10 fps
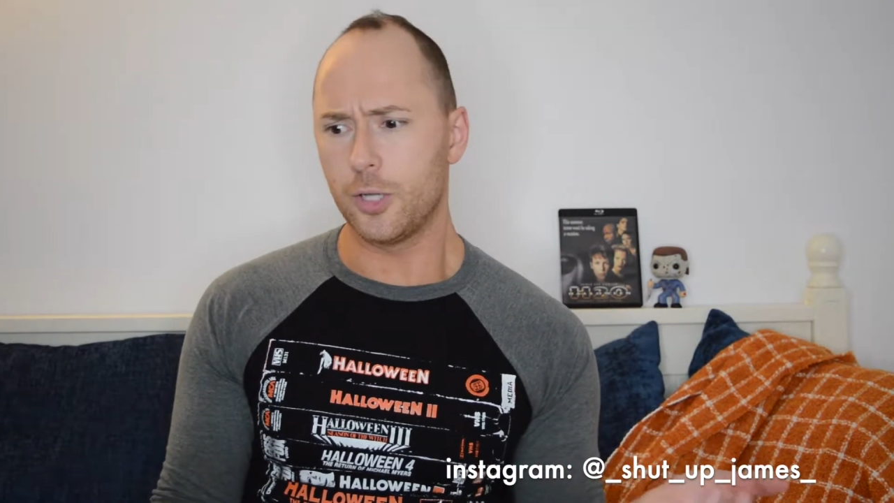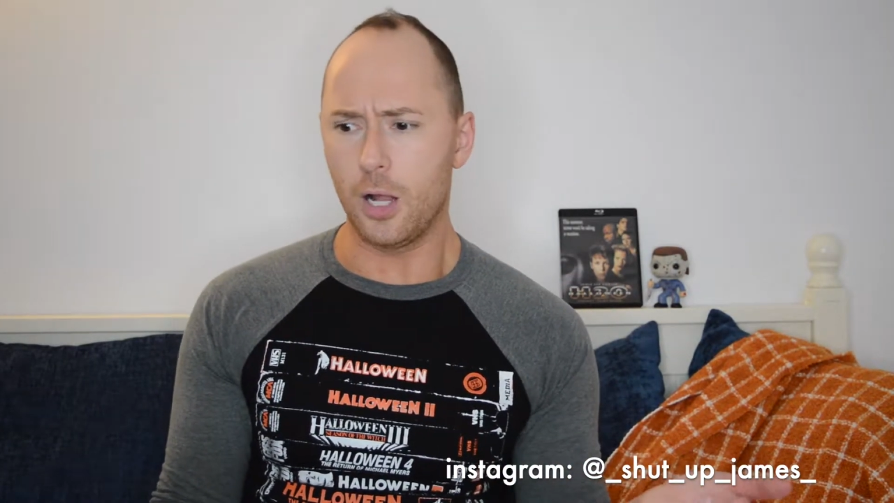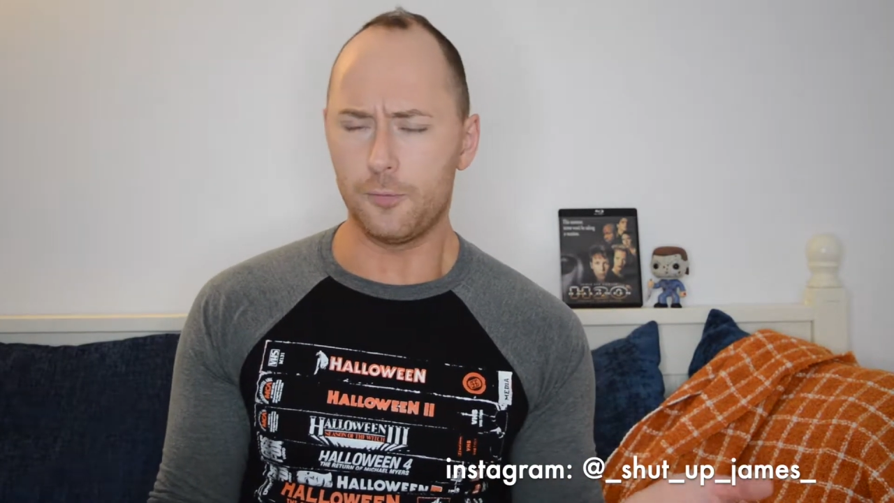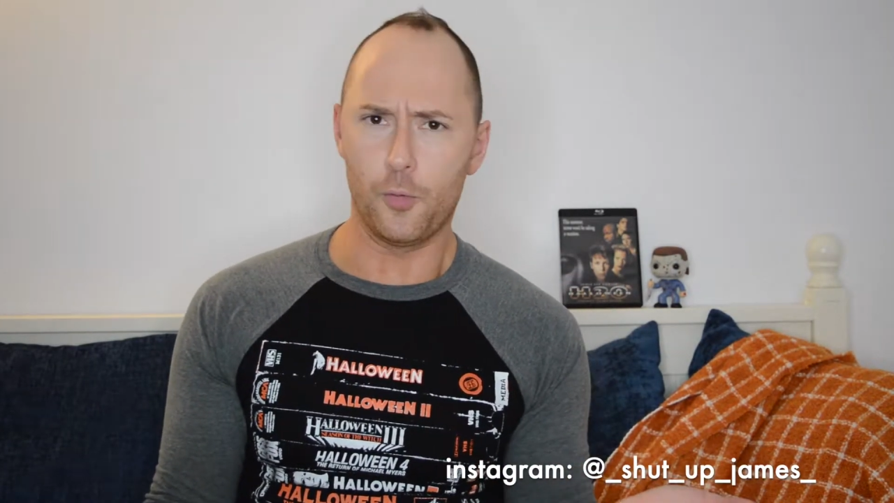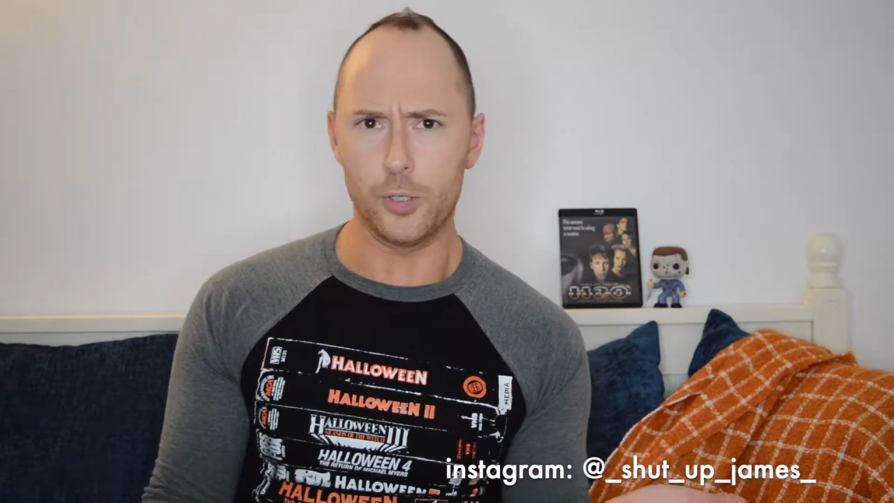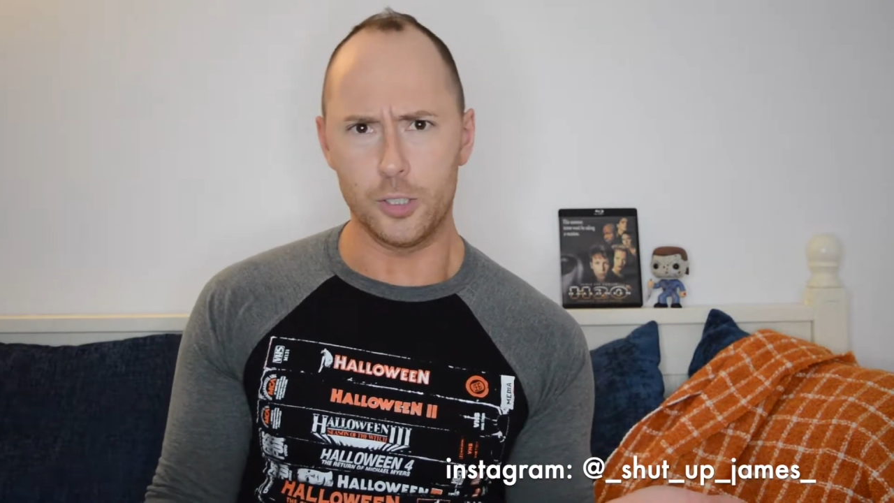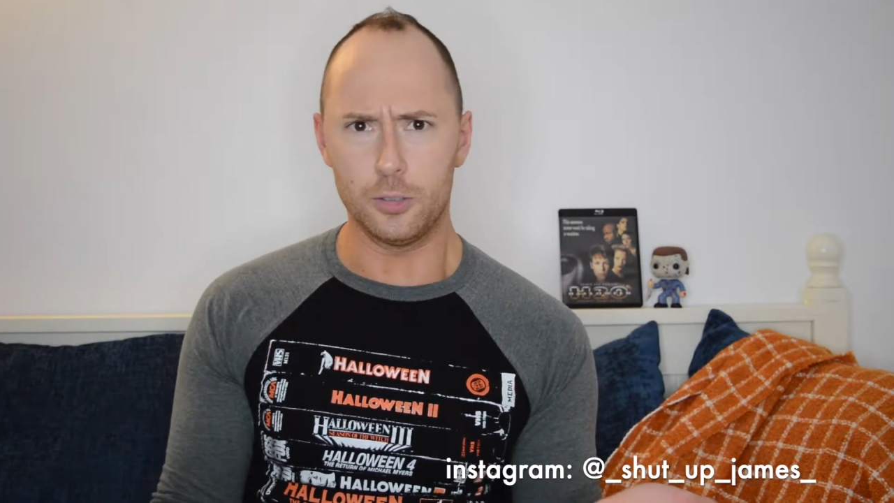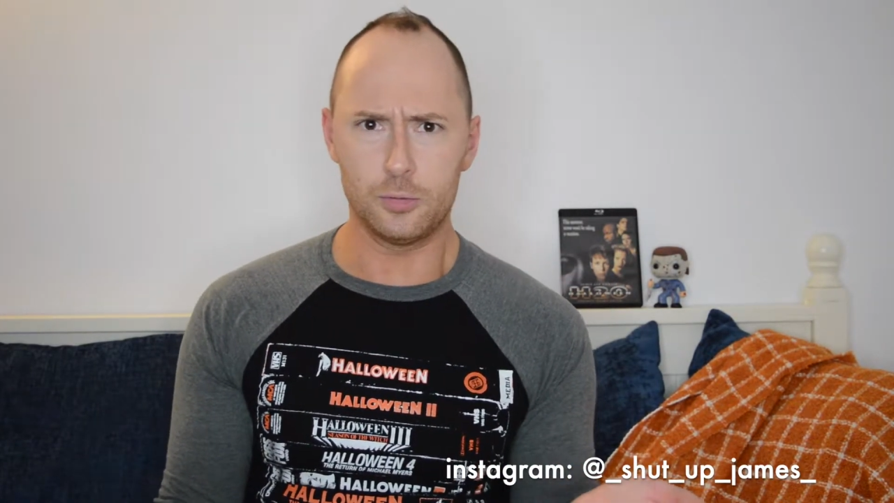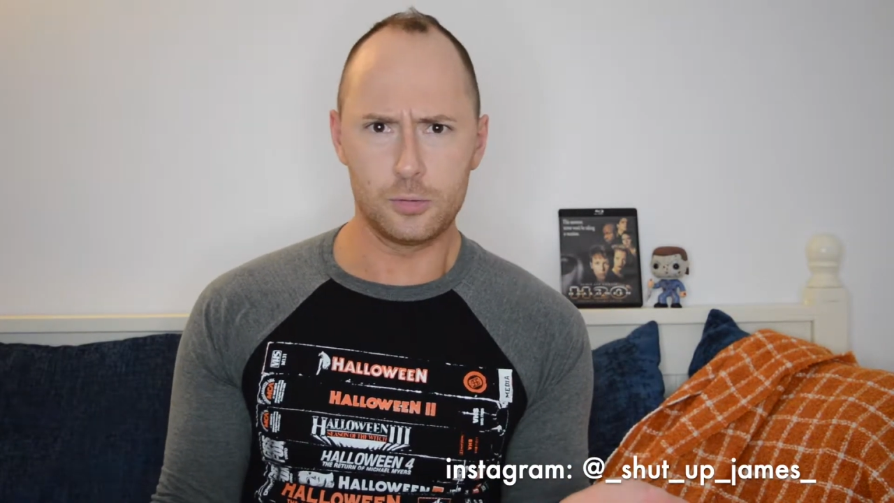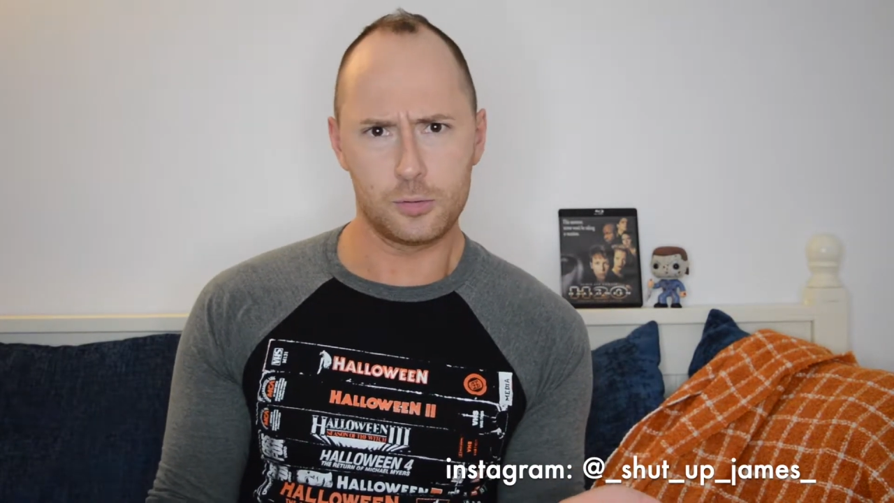
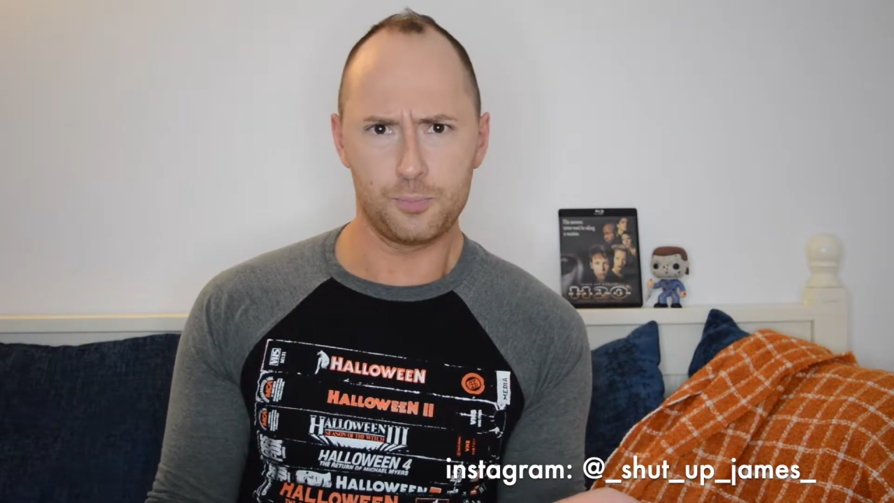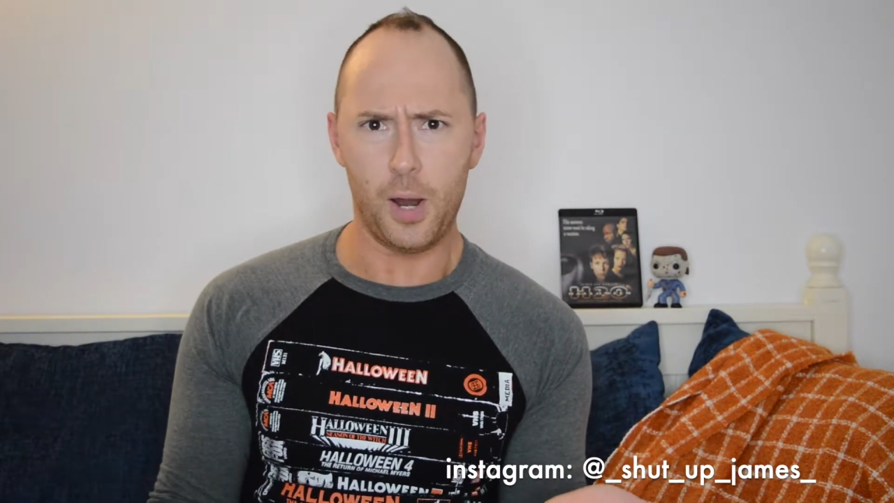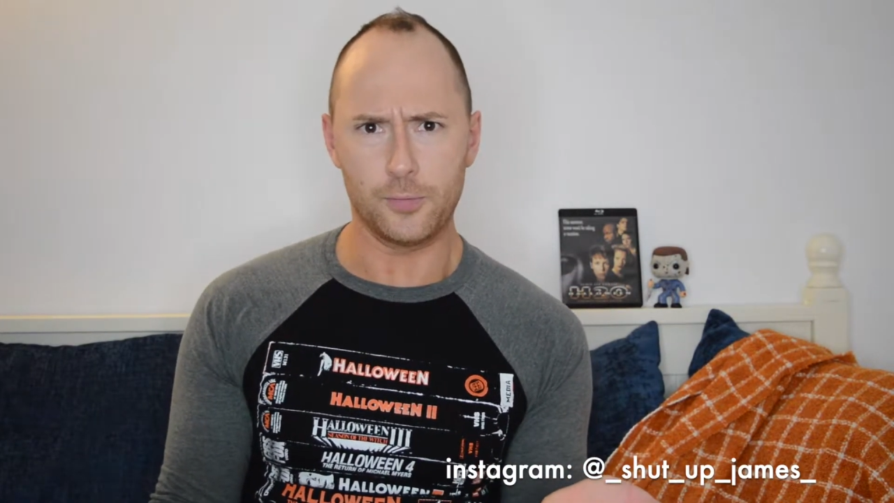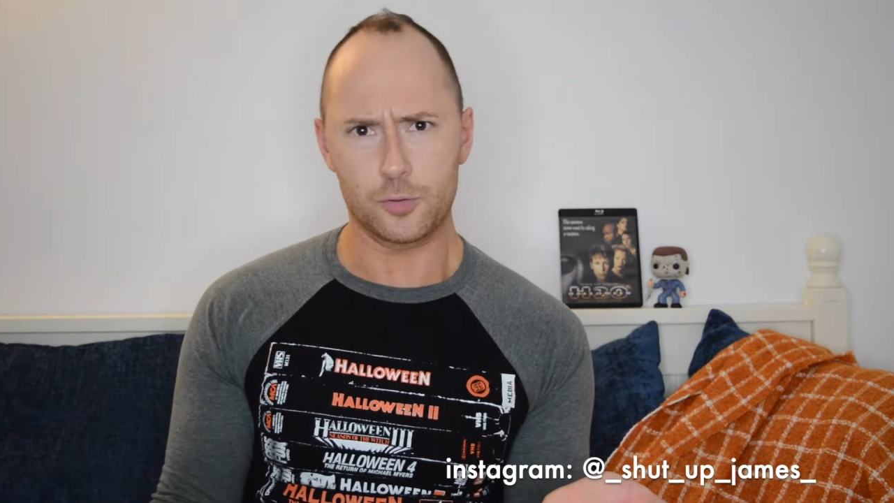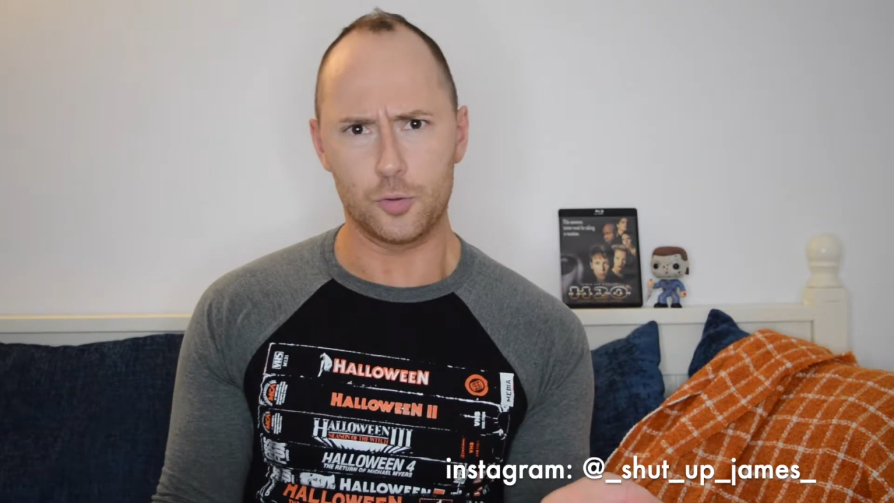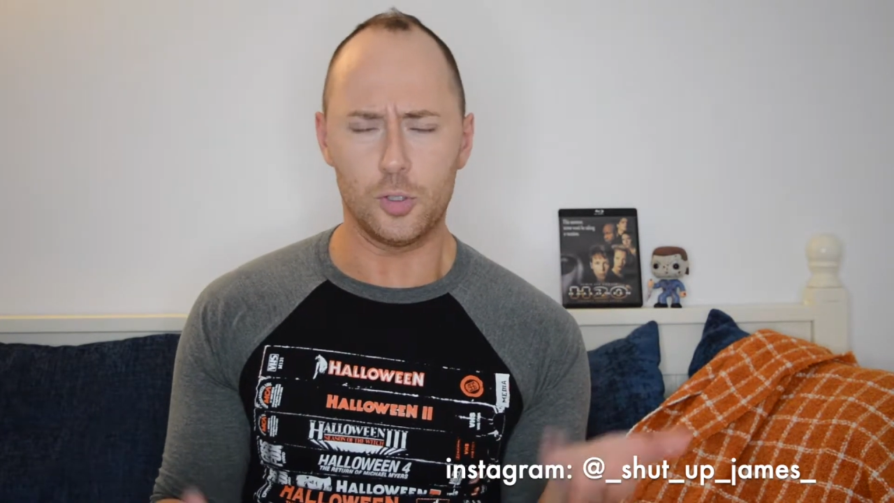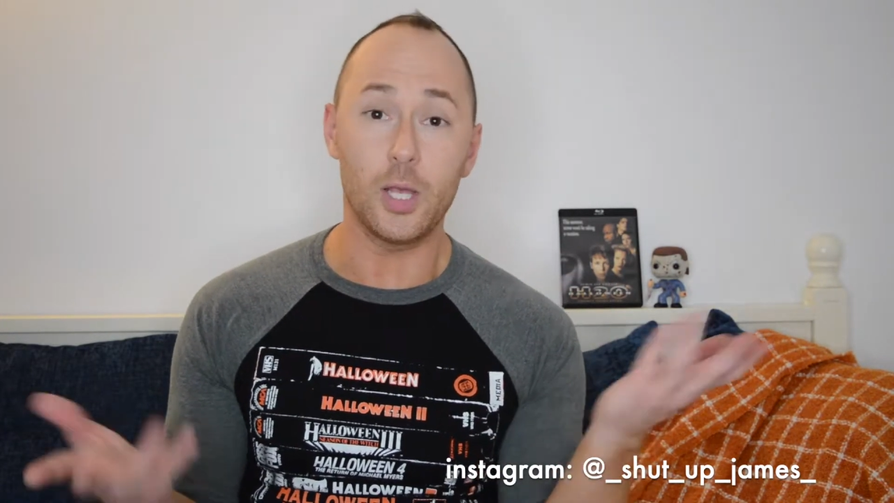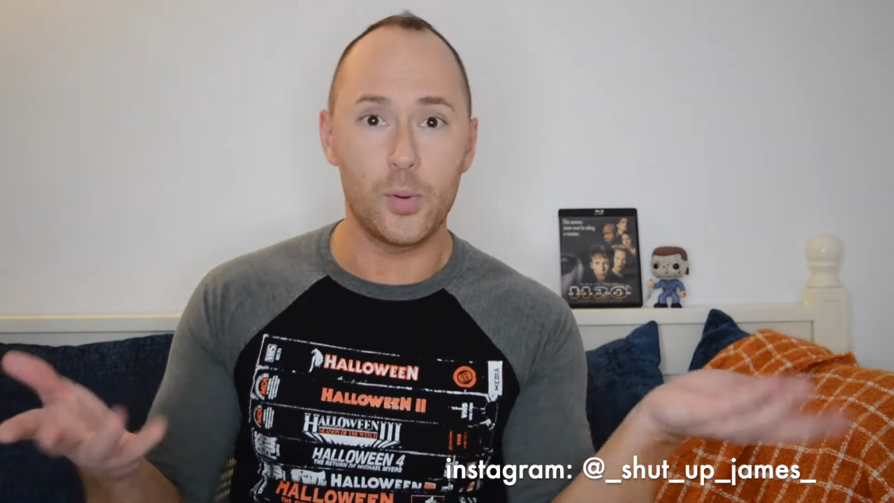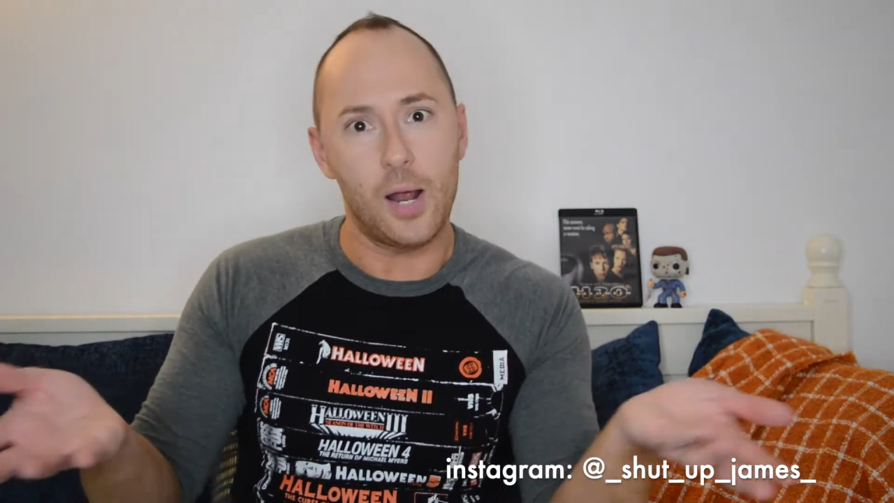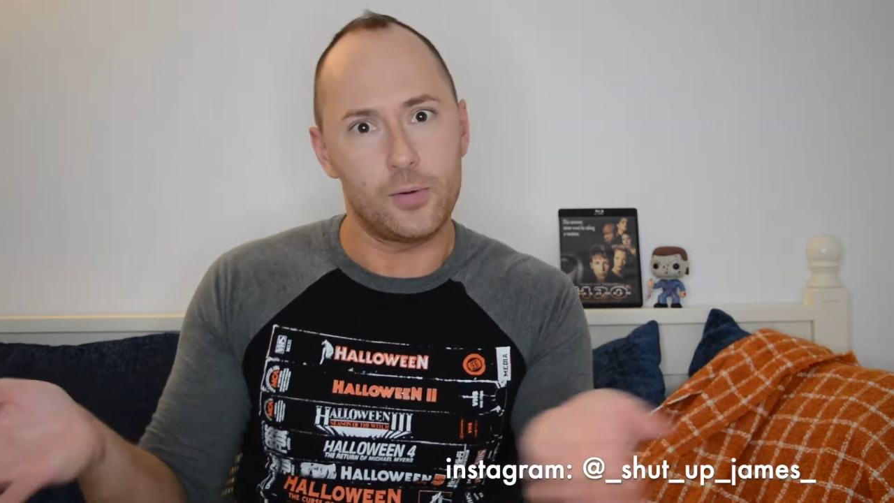California private school,
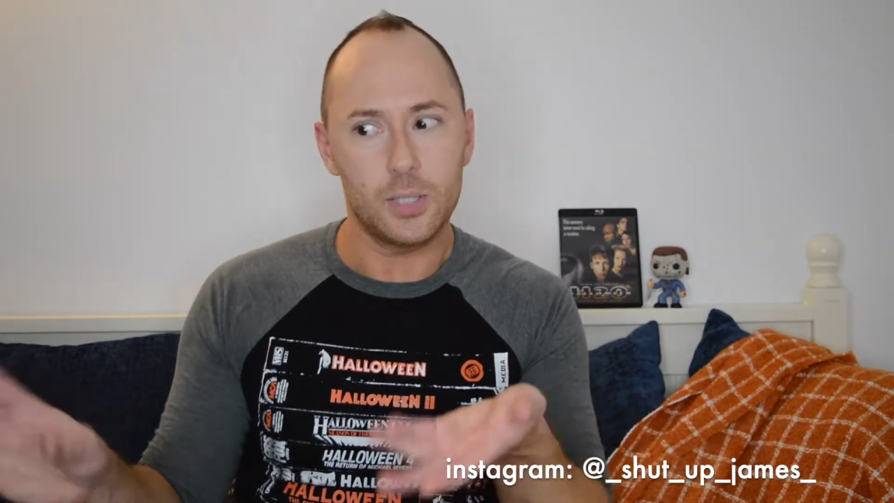like whatever.